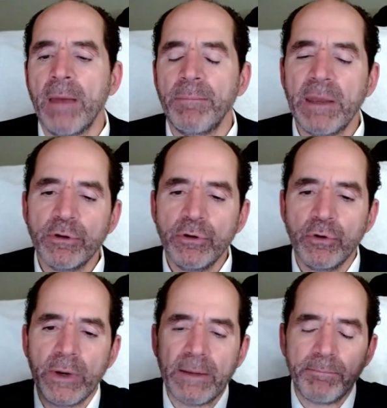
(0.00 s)
people
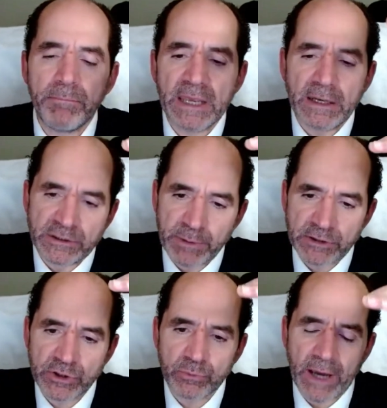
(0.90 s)
who eat meat,
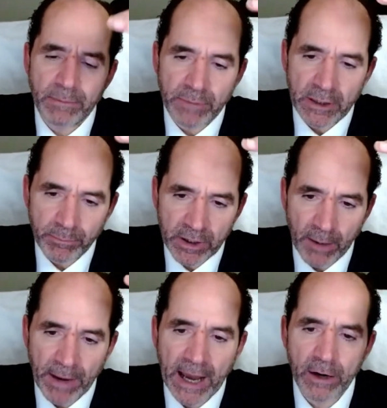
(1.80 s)
especially red meat,
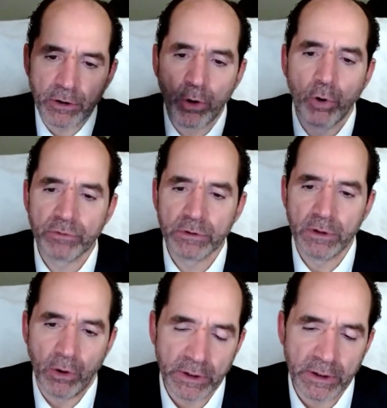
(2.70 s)
become iron
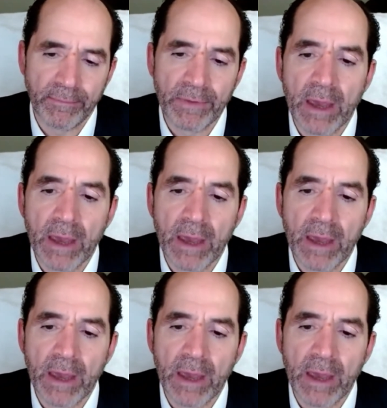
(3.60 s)
overloaded.